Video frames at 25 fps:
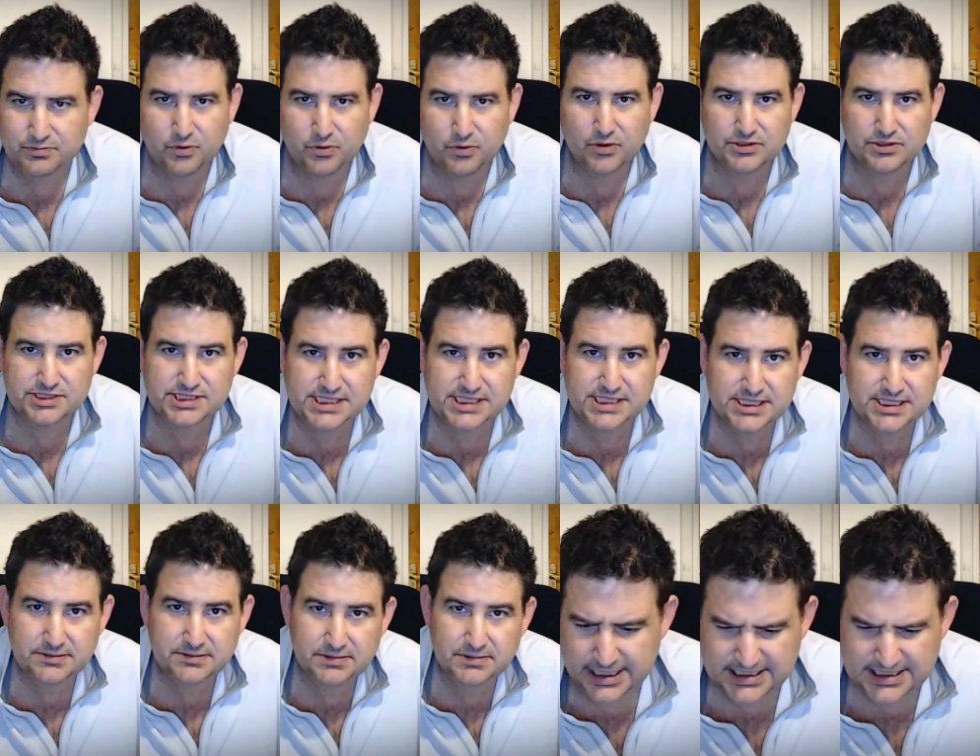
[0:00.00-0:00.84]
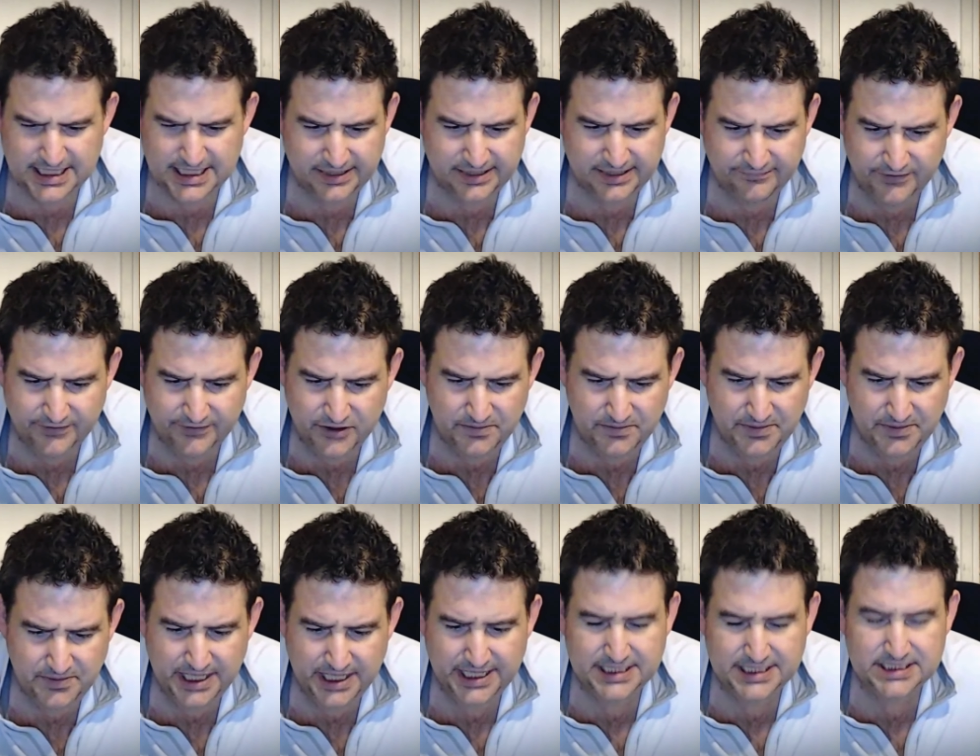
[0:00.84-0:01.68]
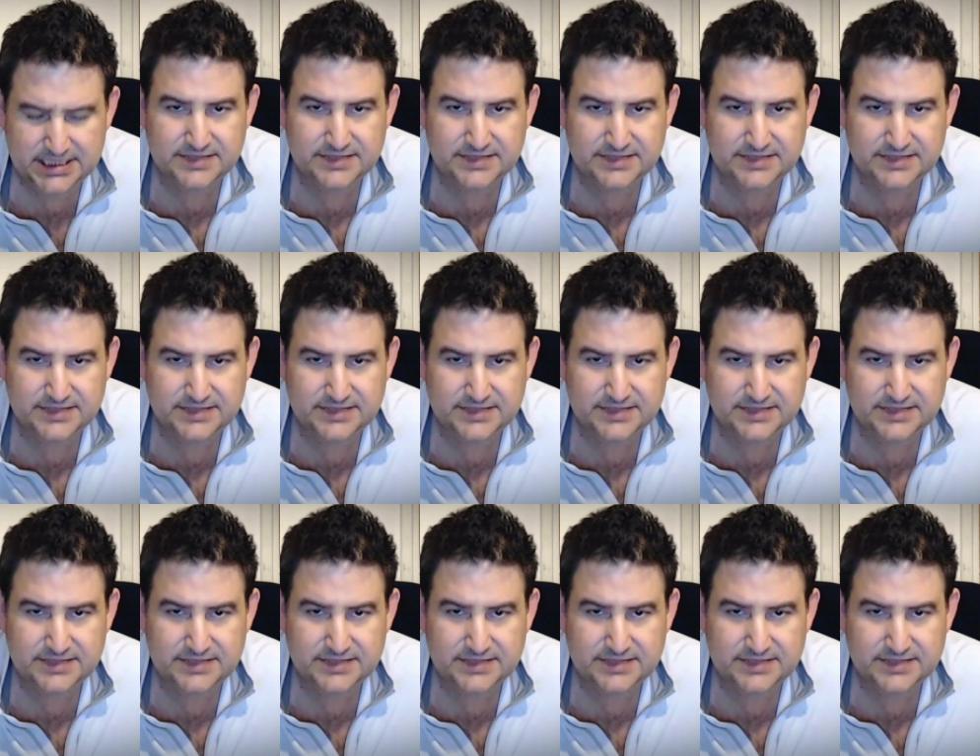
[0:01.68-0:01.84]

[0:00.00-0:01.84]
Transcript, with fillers: was, it, it's had a few meanings.